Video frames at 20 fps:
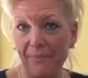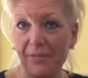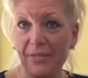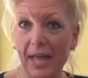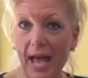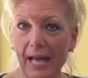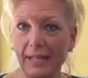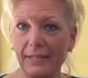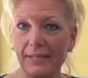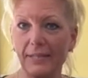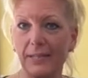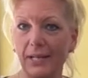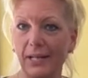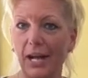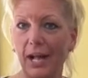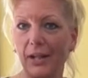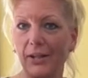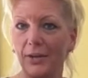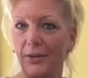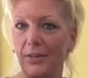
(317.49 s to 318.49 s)
That's the
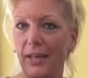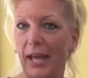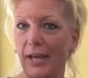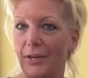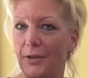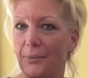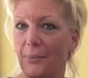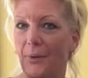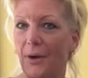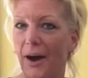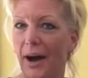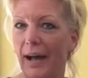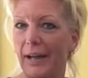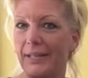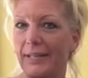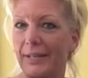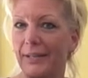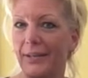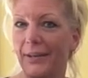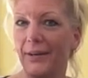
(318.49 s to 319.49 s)
color that you want,
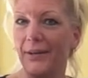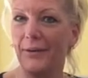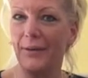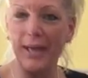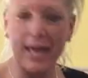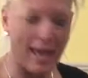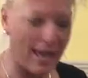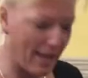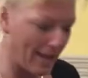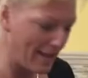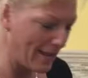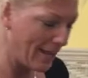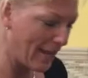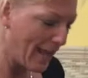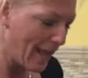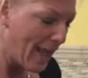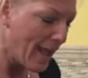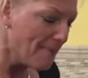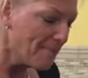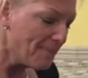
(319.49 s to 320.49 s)
okay?
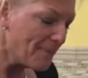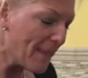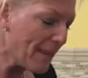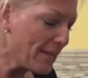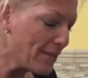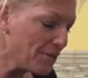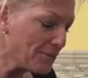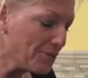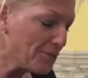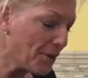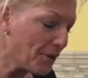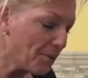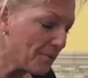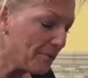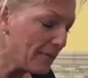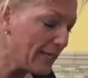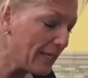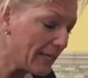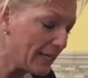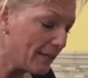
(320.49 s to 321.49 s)
And you
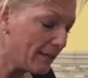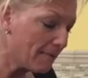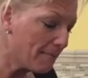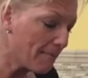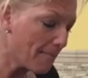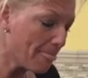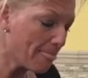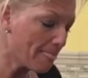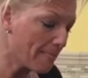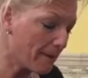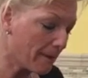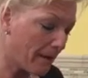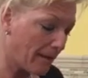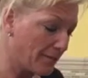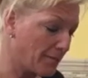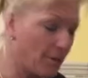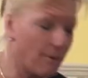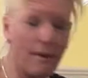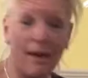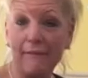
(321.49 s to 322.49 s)
don't need, I
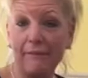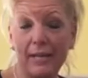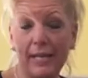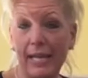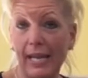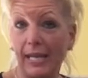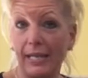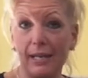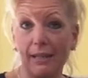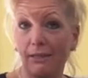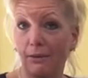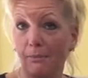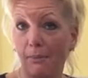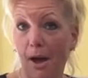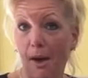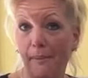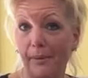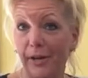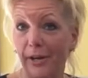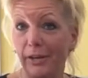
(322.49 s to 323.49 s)
don't have a candy
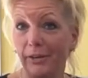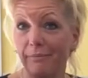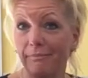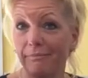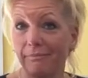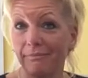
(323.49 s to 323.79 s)
thermometer.